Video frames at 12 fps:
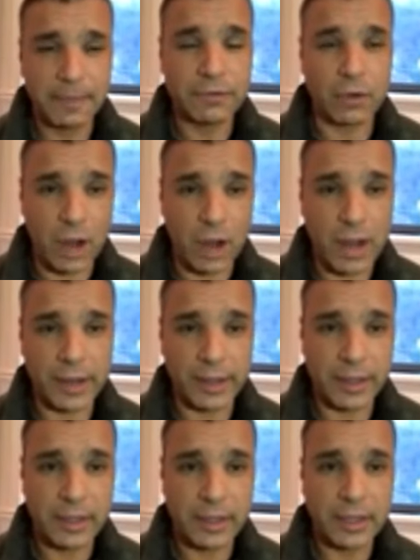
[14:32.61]
for I
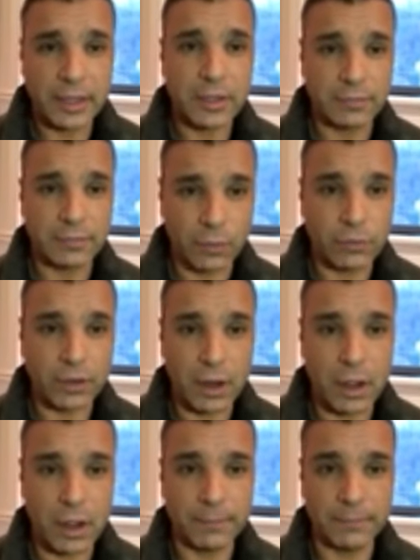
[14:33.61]
have
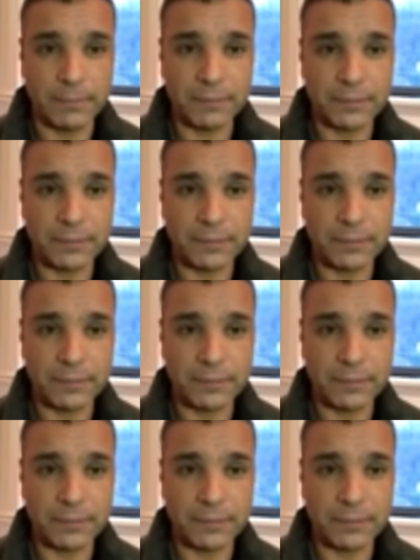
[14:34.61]
overcome